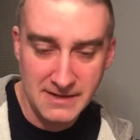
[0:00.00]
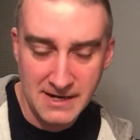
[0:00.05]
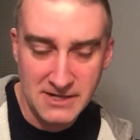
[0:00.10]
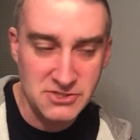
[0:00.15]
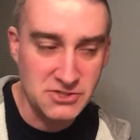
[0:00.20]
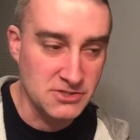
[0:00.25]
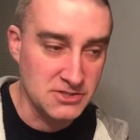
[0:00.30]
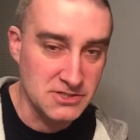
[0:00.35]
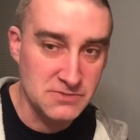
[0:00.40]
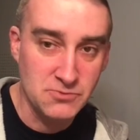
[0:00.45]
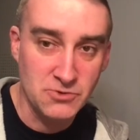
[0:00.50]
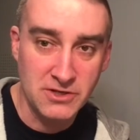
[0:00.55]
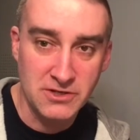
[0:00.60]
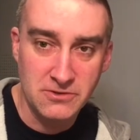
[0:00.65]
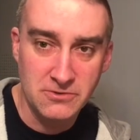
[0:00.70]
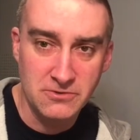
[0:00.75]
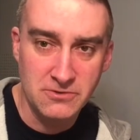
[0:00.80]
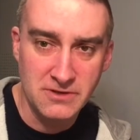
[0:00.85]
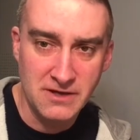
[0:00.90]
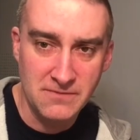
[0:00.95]
It actually looks pretty
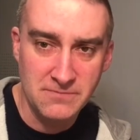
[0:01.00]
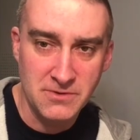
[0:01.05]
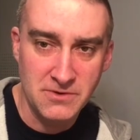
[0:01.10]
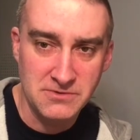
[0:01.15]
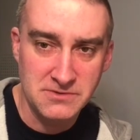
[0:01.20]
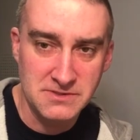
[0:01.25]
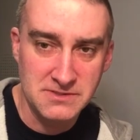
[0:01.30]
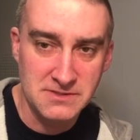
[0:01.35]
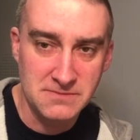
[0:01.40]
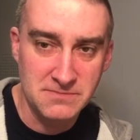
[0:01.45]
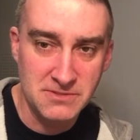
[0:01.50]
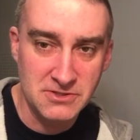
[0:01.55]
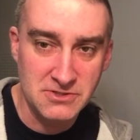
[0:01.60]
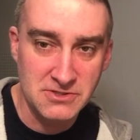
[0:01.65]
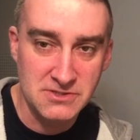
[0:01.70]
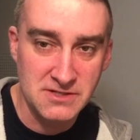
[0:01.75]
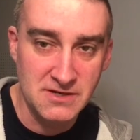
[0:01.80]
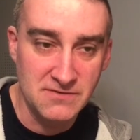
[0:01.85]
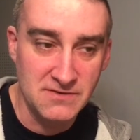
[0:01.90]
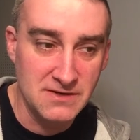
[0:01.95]
cool. I posted some
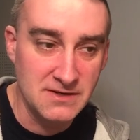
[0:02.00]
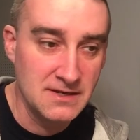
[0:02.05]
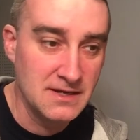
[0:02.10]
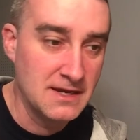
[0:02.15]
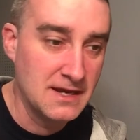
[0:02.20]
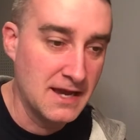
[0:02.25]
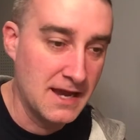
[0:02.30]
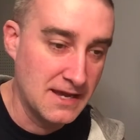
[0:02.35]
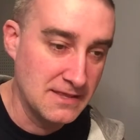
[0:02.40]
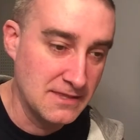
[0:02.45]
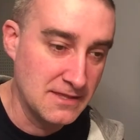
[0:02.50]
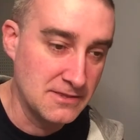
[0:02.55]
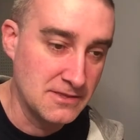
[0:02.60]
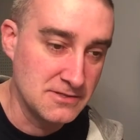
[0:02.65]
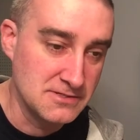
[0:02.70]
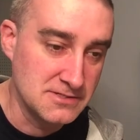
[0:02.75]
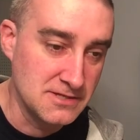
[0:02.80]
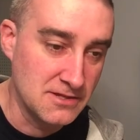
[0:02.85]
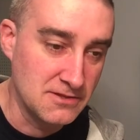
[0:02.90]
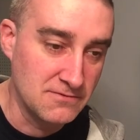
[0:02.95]
pictures of it. And then
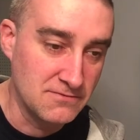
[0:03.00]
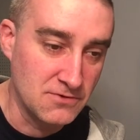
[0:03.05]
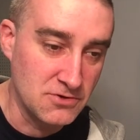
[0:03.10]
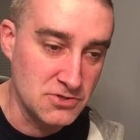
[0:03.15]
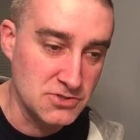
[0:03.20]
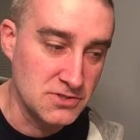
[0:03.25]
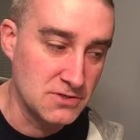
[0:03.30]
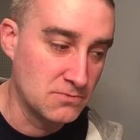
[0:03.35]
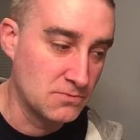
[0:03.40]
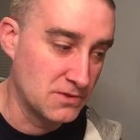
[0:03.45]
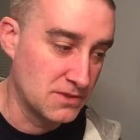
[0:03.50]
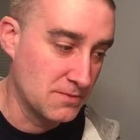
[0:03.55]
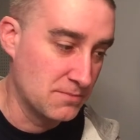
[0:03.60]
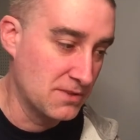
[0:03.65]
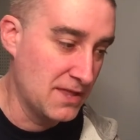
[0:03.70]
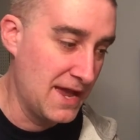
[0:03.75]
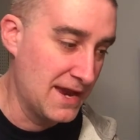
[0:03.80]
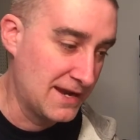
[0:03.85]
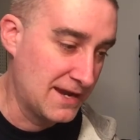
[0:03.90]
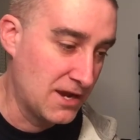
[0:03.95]
there's another version with the
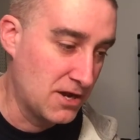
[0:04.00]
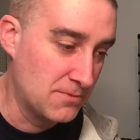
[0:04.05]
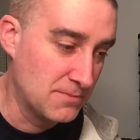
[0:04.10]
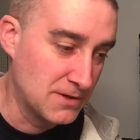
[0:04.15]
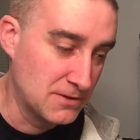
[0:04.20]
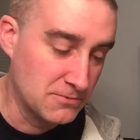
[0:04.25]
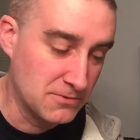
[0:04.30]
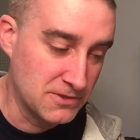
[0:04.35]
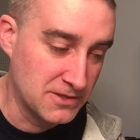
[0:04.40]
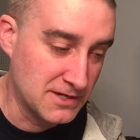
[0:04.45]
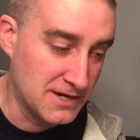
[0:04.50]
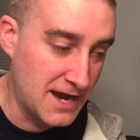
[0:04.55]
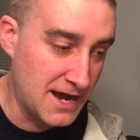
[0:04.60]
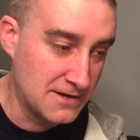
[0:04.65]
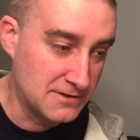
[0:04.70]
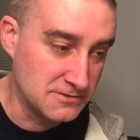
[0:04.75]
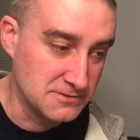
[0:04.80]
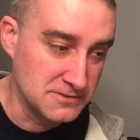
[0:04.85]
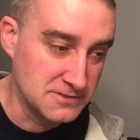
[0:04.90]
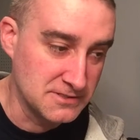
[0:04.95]
black helmet with the
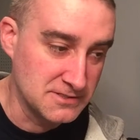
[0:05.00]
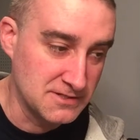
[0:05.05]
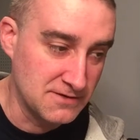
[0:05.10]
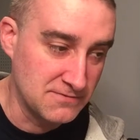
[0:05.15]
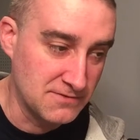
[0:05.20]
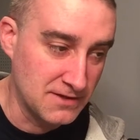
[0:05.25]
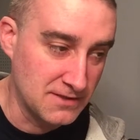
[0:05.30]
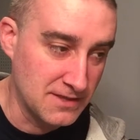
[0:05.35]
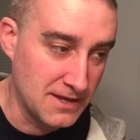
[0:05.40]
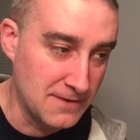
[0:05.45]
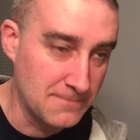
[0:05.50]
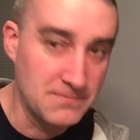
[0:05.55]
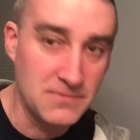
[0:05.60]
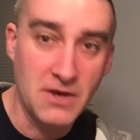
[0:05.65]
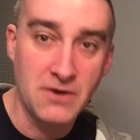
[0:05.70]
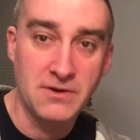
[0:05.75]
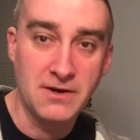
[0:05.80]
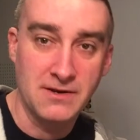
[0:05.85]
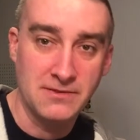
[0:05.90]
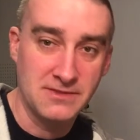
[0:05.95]
goggles and stuff like that.
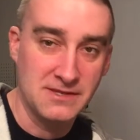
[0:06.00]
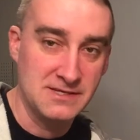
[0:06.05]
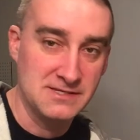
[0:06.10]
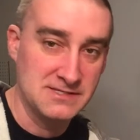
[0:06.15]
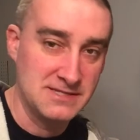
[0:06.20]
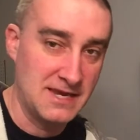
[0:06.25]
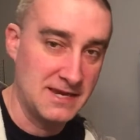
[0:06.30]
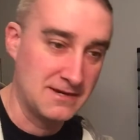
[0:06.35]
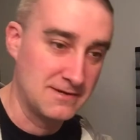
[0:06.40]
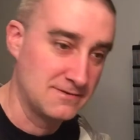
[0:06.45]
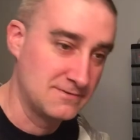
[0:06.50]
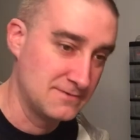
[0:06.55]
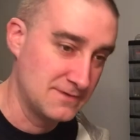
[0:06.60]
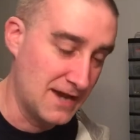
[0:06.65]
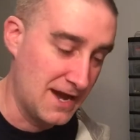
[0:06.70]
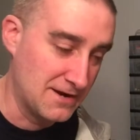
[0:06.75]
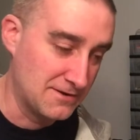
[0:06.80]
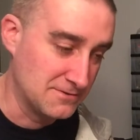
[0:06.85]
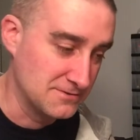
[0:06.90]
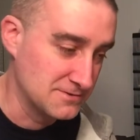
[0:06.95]
Oh yeah, these take
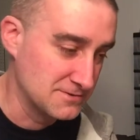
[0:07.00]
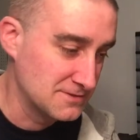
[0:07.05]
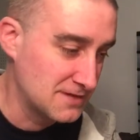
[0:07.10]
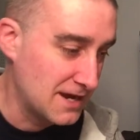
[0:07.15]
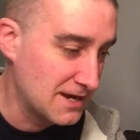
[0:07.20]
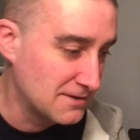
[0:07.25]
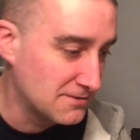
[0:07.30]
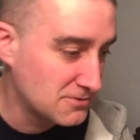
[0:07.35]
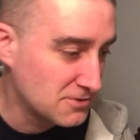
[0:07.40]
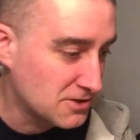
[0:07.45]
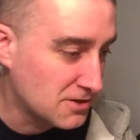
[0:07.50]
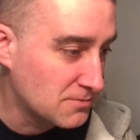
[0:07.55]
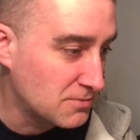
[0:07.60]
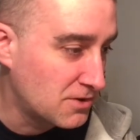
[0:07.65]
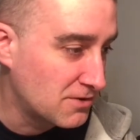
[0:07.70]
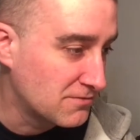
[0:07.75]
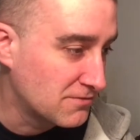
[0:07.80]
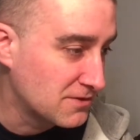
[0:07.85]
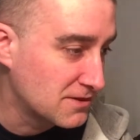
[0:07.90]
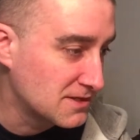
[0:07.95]
goggles. I took them
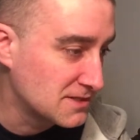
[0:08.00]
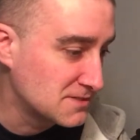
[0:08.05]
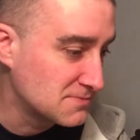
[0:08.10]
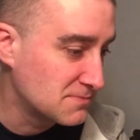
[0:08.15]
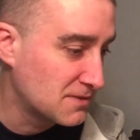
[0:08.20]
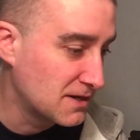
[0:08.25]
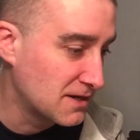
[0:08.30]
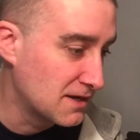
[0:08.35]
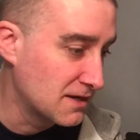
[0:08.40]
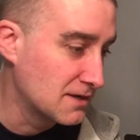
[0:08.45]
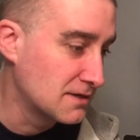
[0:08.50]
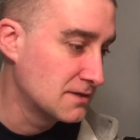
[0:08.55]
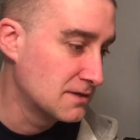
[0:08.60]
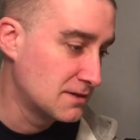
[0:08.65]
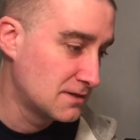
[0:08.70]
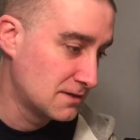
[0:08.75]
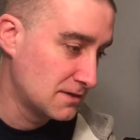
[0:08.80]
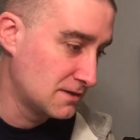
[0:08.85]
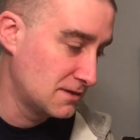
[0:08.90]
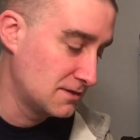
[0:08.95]
off for this, but
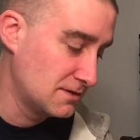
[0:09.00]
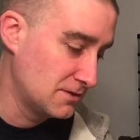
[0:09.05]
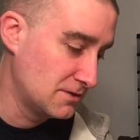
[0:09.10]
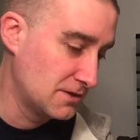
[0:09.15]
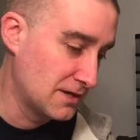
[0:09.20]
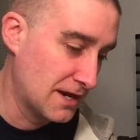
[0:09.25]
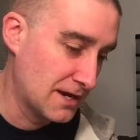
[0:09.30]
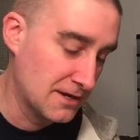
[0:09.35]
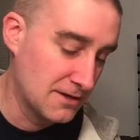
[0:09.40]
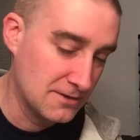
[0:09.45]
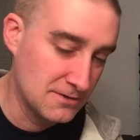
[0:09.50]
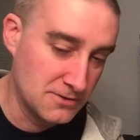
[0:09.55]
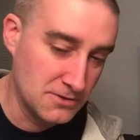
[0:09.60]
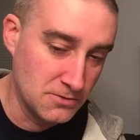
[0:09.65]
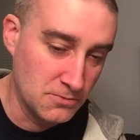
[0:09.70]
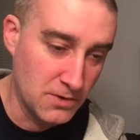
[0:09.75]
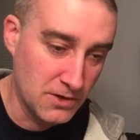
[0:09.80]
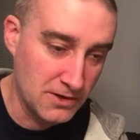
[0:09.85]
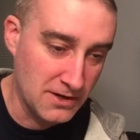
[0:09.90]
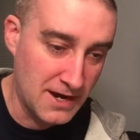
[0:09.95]

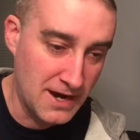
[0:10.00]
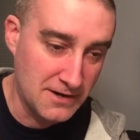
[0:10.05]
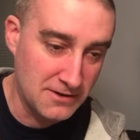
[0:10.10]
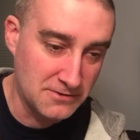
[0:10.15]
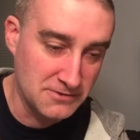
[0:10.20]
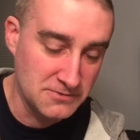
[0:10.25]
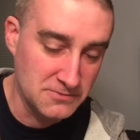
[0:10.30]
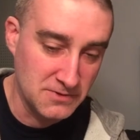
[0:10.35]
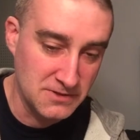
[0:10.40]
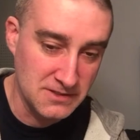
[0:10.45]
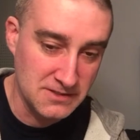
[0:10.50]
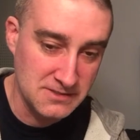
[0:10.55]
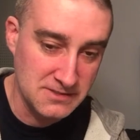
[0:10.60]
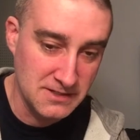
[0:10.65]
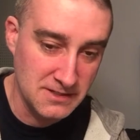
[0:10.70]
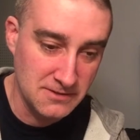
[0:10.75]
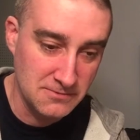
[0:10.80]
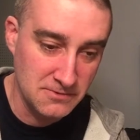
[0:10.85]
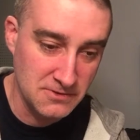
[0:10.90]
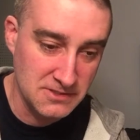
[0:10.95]
you wear goggles with this
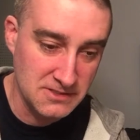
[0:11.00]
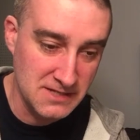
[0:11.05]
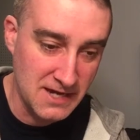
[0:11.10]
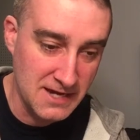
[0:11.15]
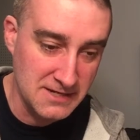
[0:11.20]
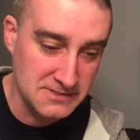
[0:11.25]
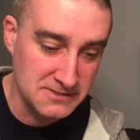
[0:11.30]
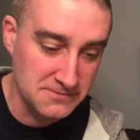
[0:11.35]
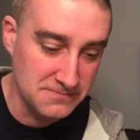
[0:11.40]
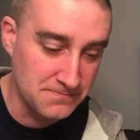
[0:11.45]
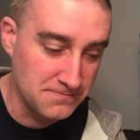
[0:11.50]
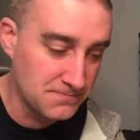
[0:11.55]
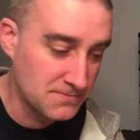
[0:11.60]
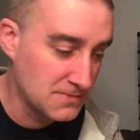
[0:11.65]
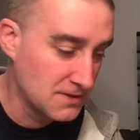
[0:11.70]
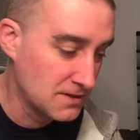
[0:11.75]
costume.